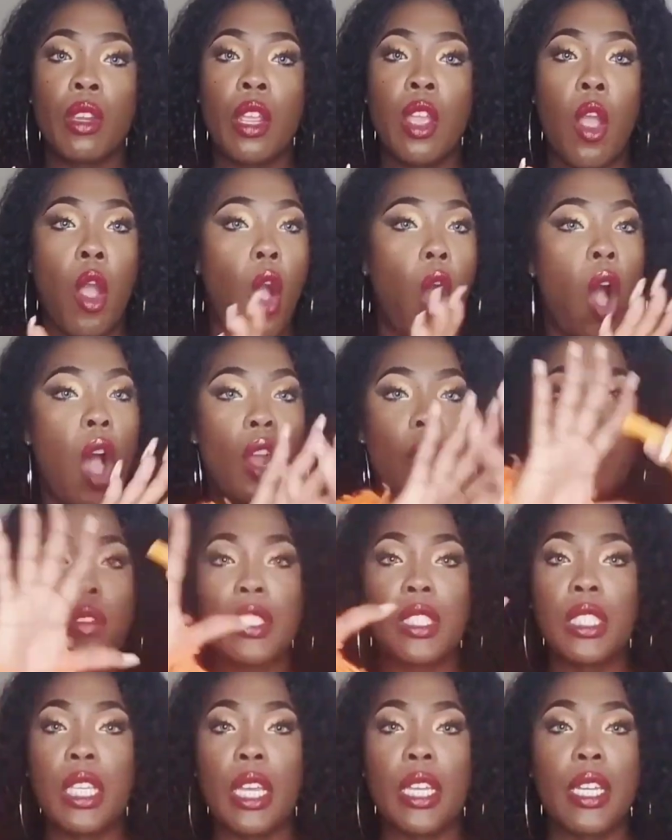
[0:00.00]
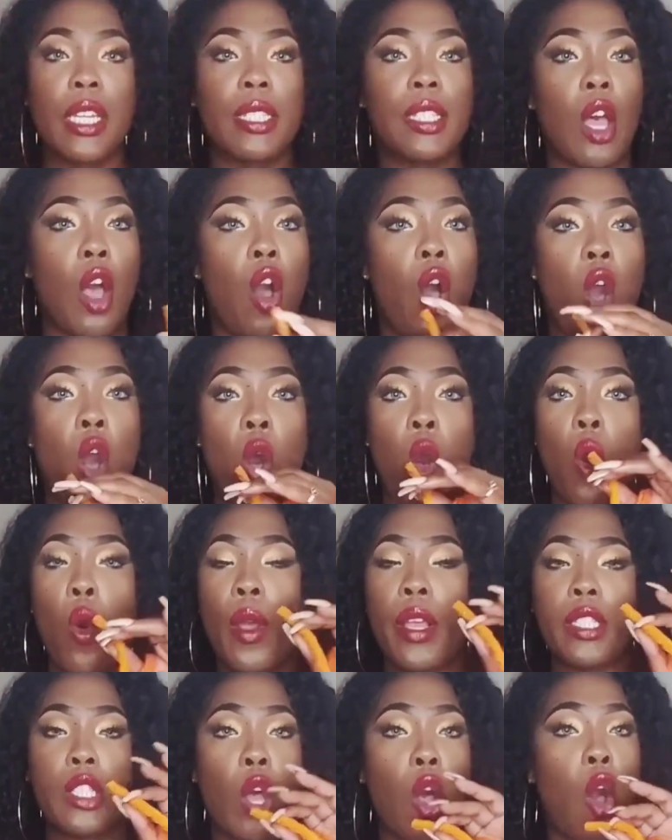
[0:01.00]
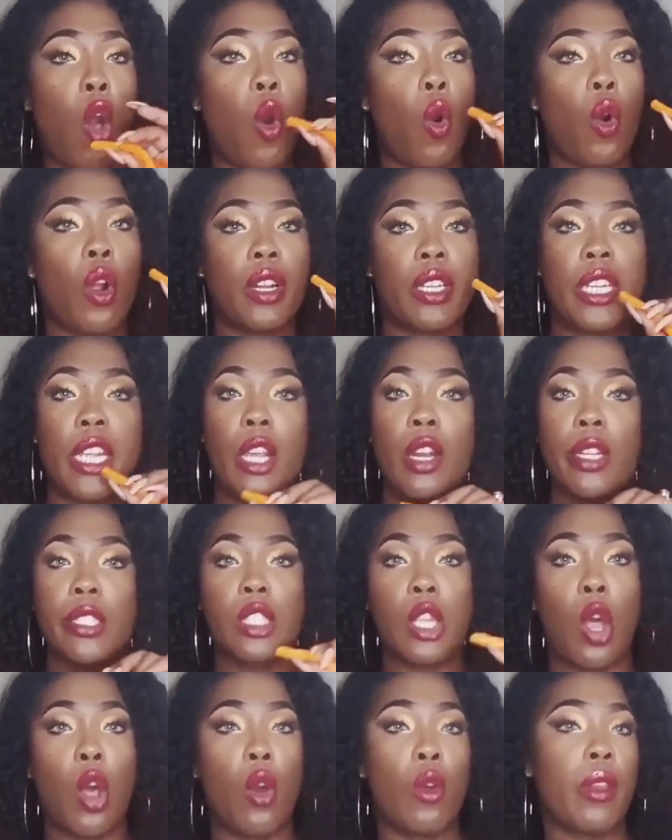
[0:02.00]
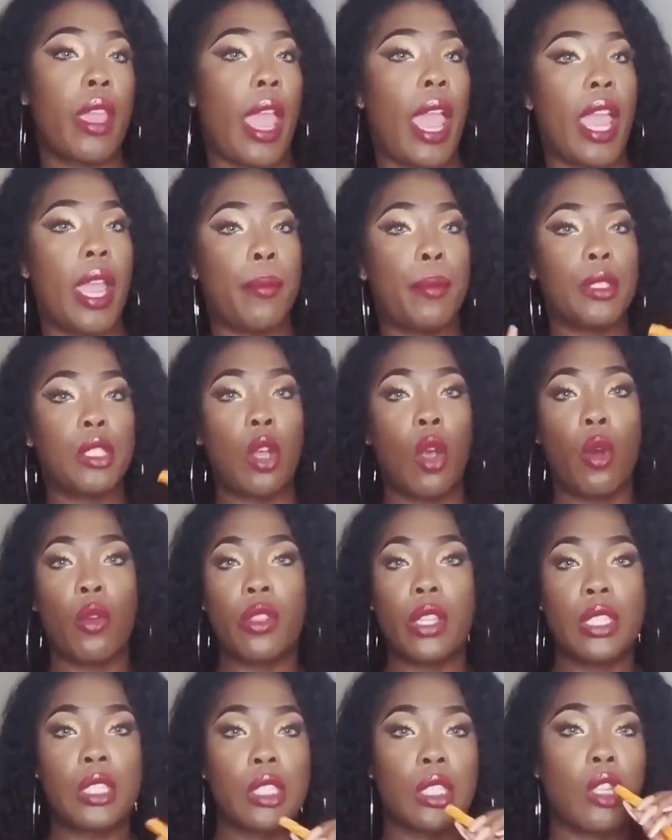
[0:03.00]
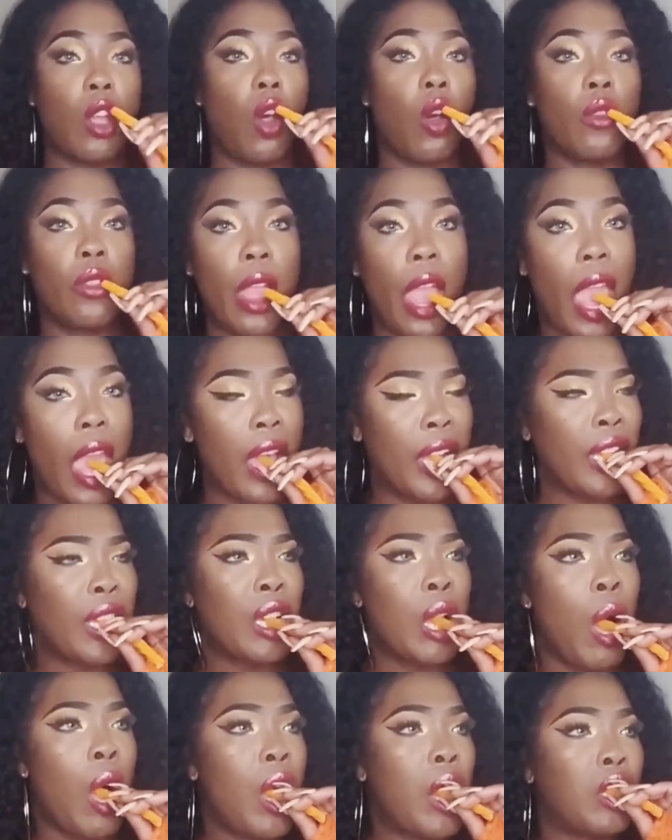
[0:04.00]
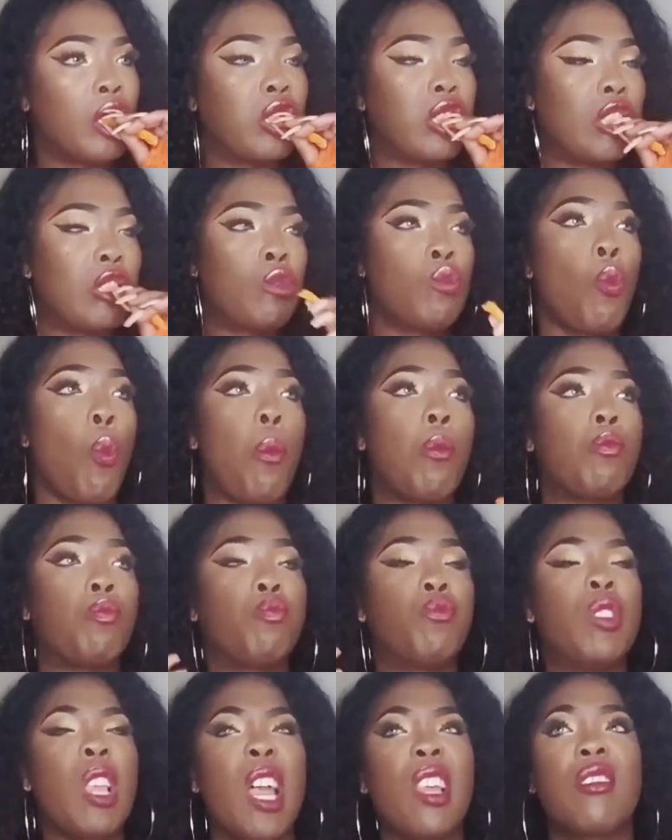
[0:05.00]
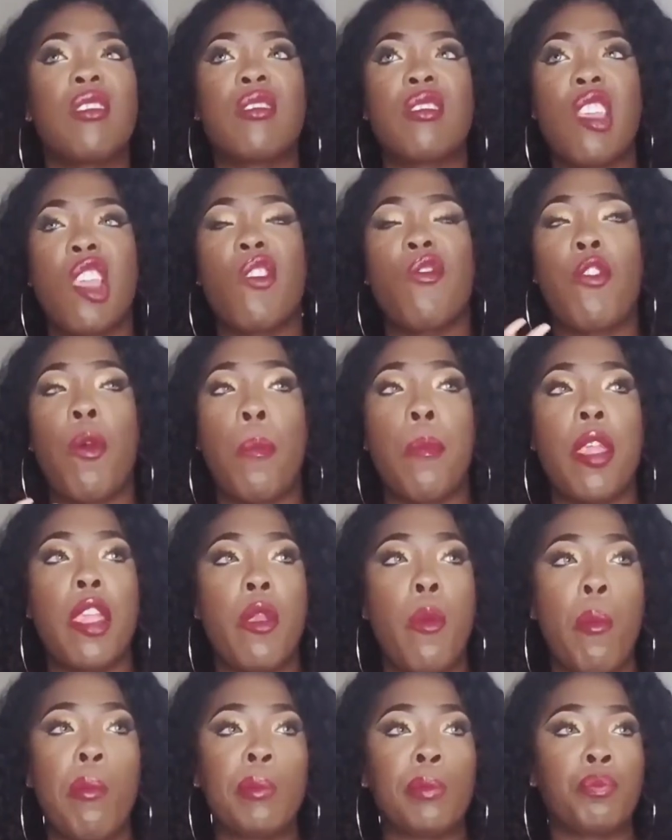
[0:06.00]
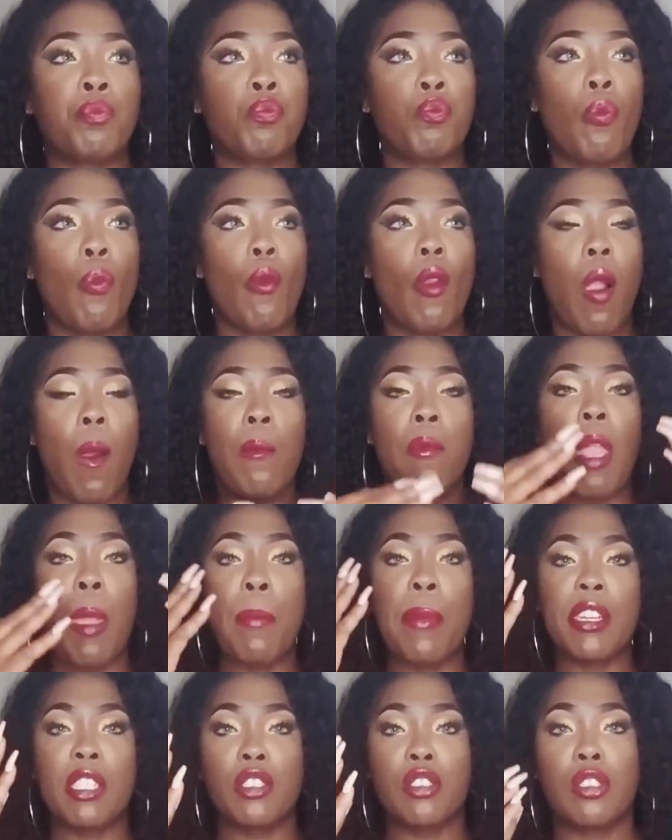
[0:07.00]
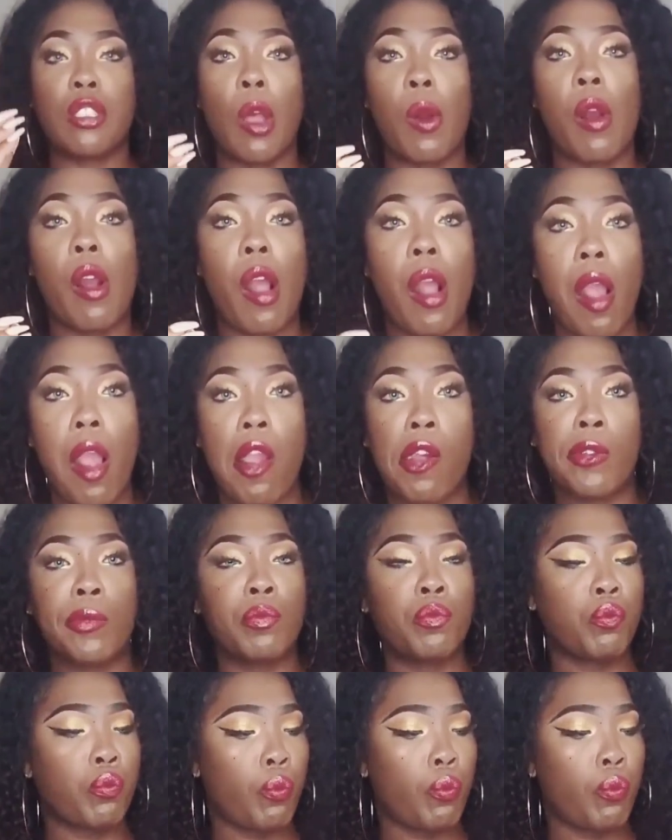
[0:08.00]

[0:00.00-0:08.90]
all of a sudden it's a whole ordeal, it's a whole game, it's a whole this, it's a whole that. So that's the thing for me that makes it so hard.